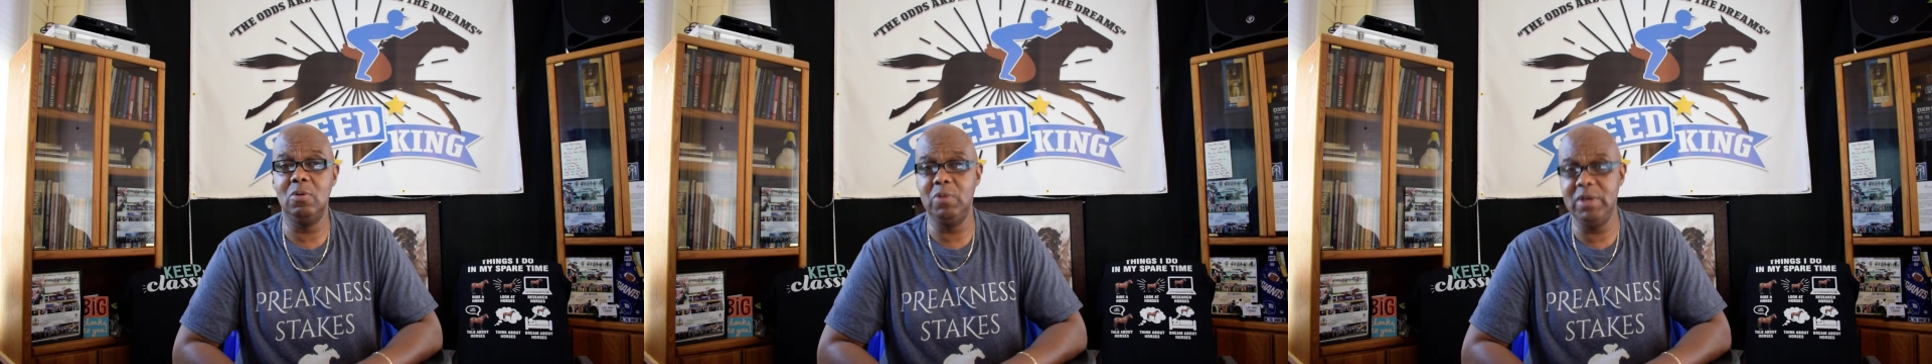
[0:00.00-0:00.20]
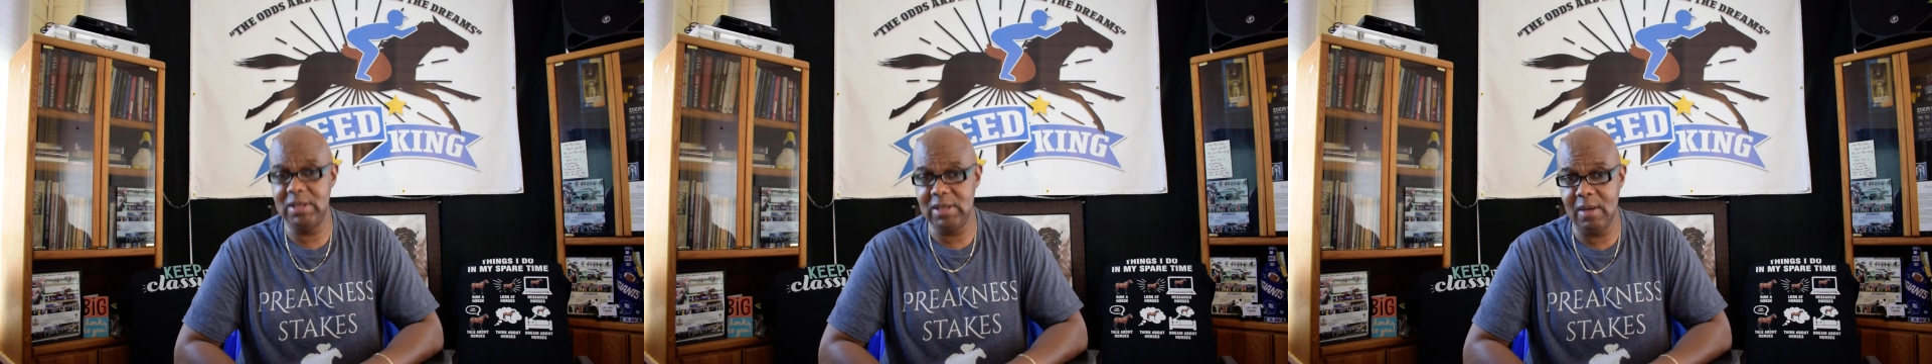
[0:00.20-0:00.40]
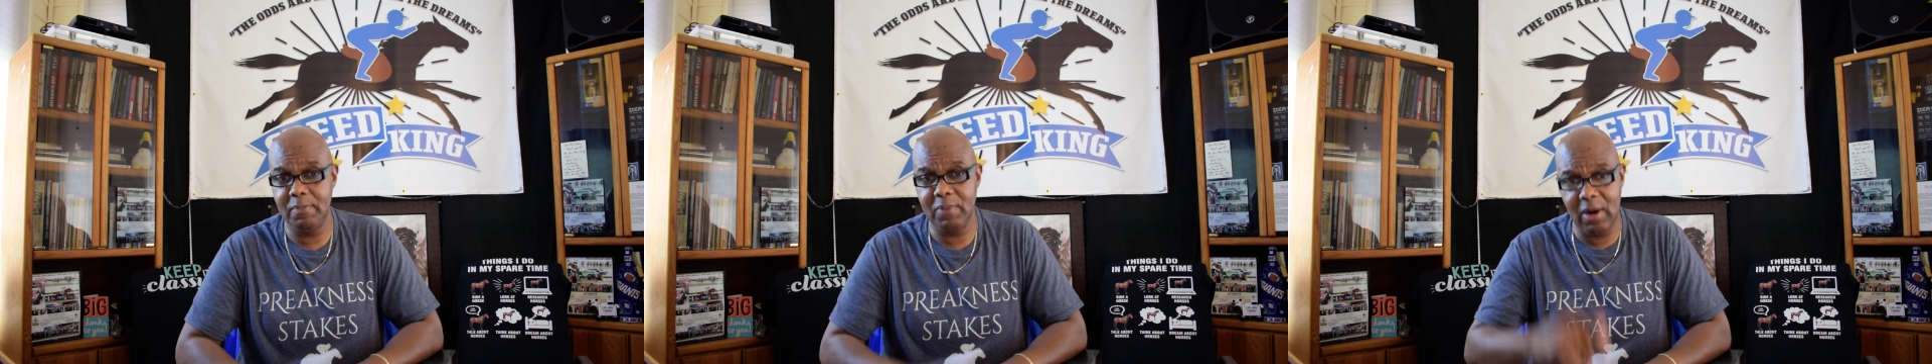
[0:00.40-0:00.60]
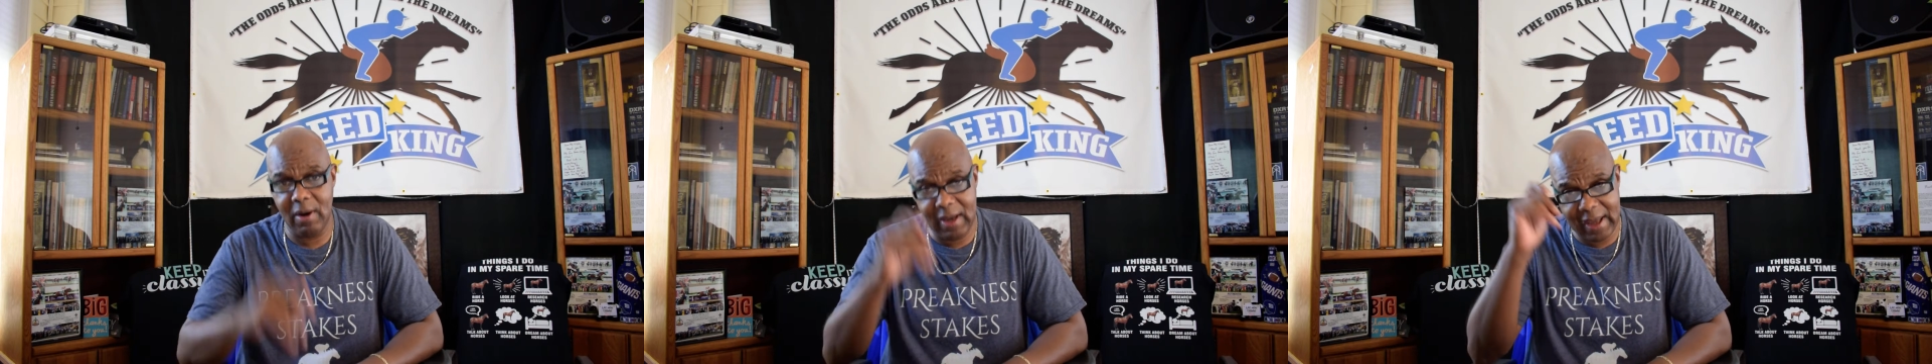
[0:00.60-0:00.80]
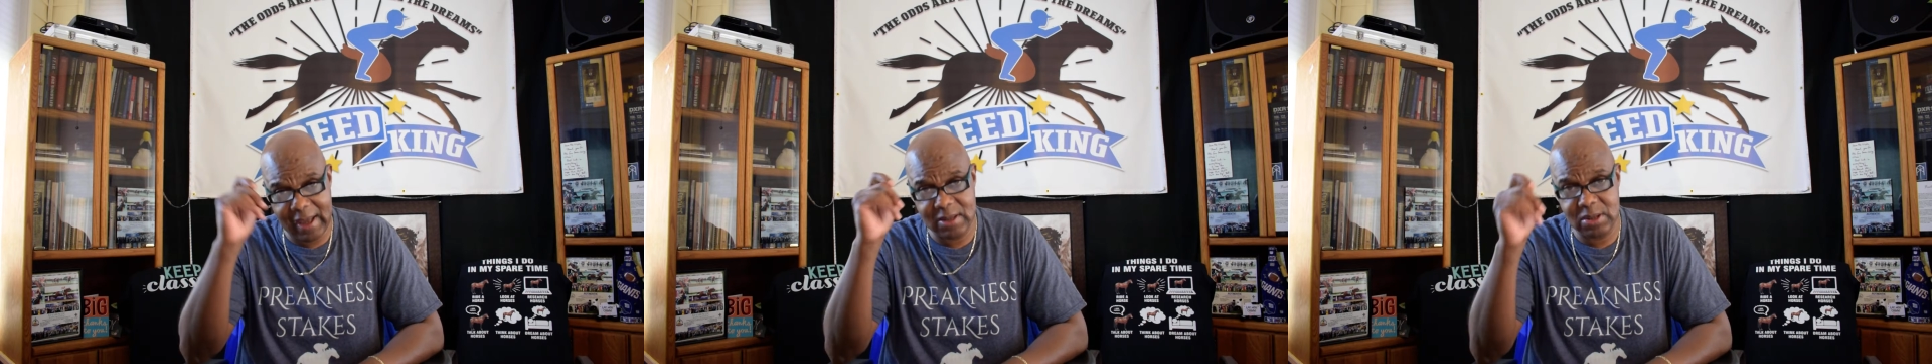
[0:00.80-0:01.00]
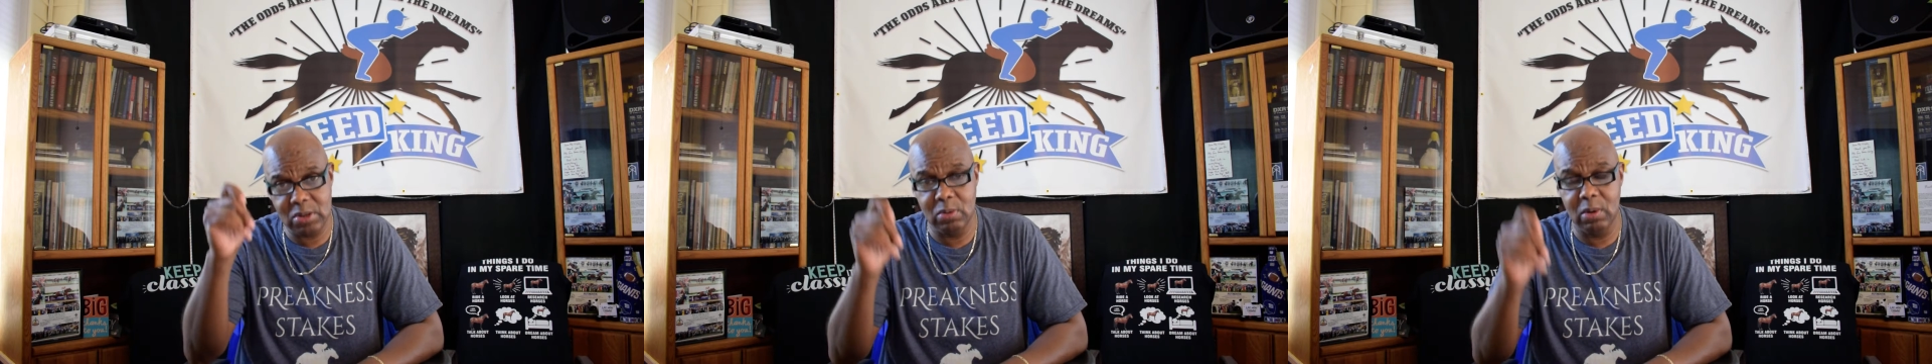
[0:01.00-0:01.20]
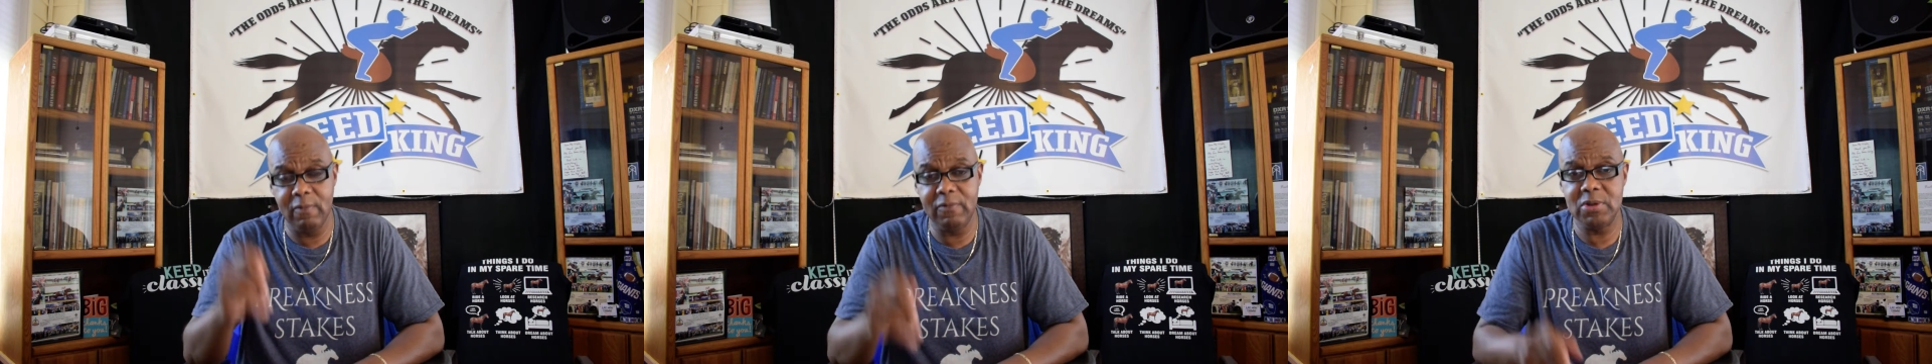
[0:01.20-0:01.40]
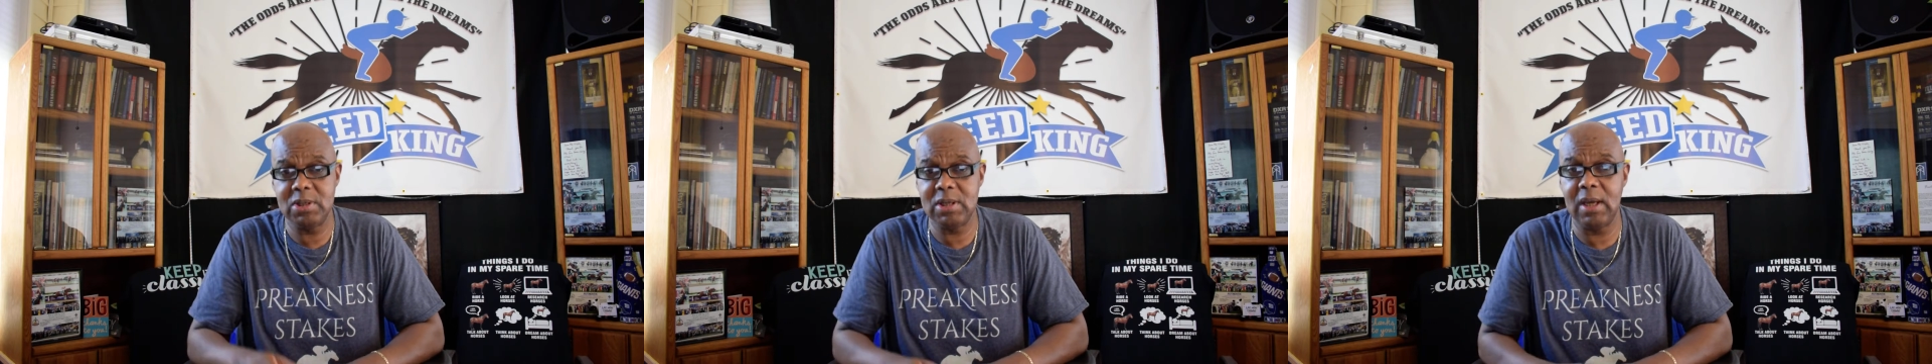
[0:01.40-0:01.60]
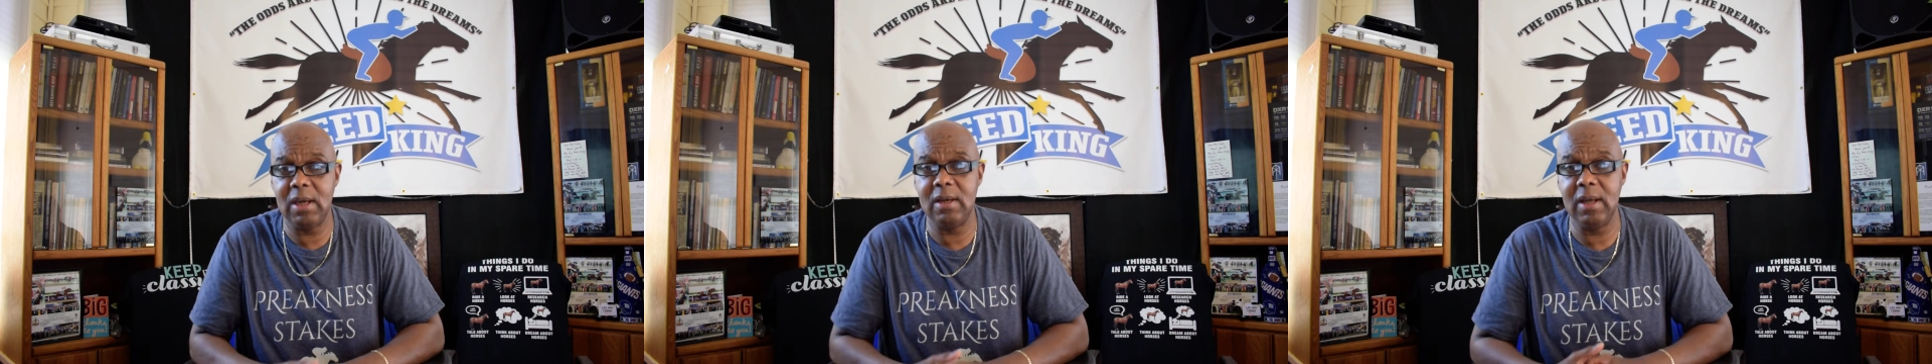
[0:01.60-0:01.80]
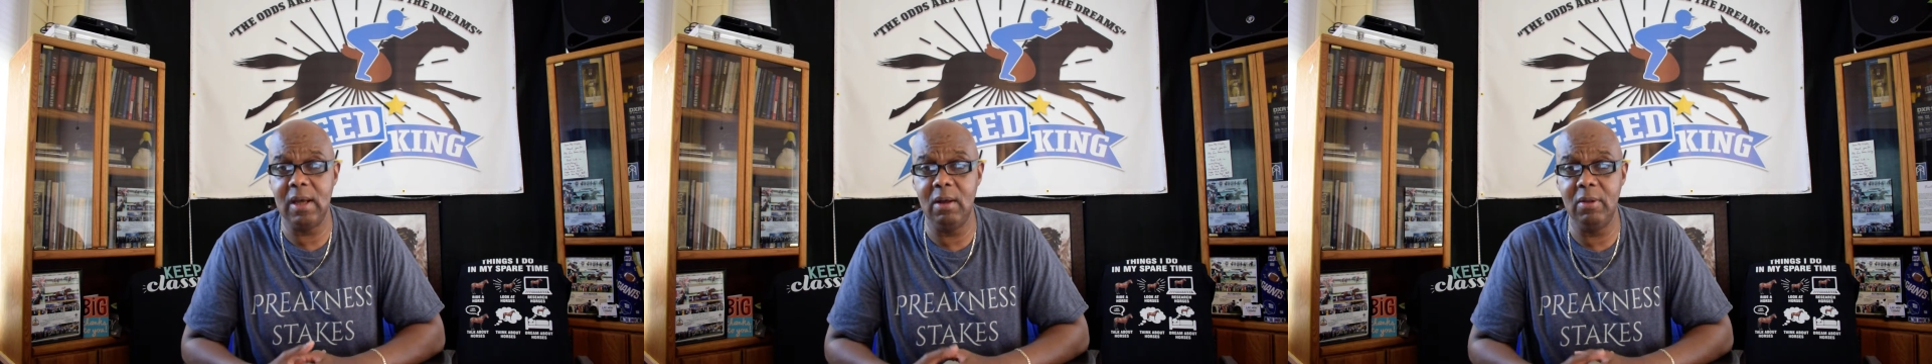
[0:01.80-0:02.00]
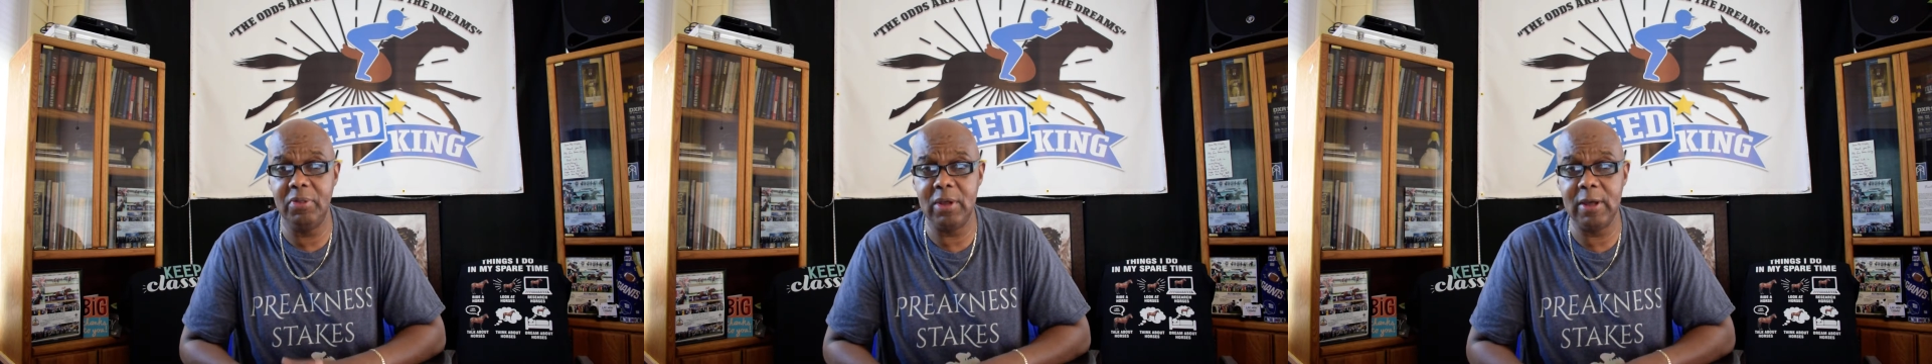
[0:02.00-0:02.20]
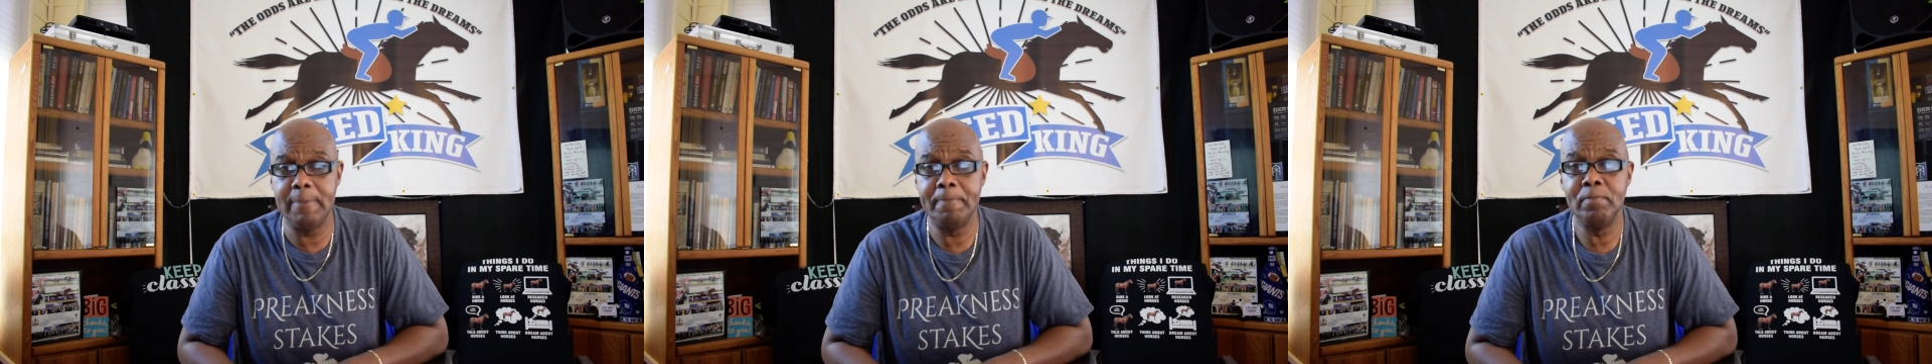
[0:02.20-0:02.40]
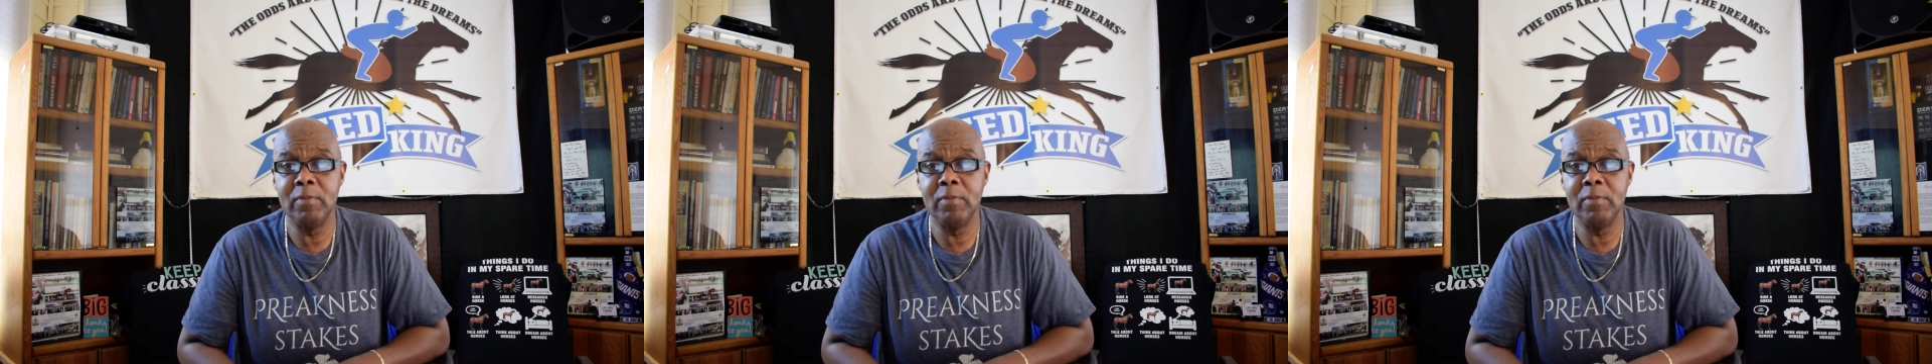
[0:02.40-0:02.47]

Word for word: we tip our hat to him for staying healthy